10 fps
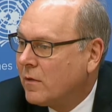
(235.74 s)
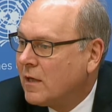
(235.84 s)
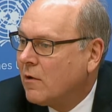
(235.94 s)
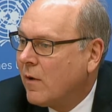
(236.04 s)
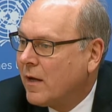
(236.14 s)

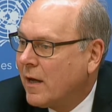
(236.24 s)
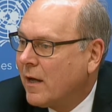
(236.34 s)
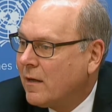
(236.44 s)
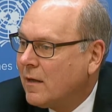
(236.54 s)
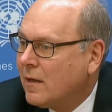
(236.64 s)
the UN
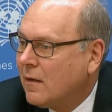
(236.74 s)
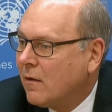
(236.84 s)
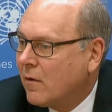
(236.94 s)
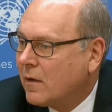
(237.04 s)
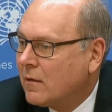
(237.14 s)
and
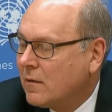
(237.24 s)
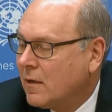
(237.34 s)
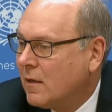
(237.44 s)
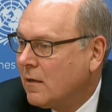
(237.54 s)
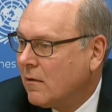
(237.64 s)

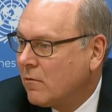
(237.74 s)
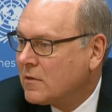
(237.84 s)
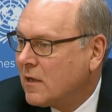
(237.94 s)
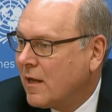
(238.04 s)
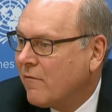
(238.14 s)
the
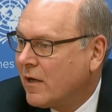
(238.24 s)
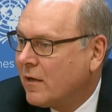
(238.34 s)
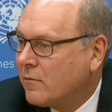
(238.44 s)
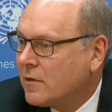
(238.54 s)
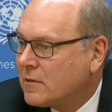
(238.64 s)
host state have an
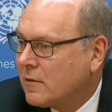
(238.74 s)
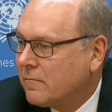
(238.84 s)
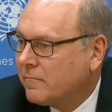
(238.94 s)
interest.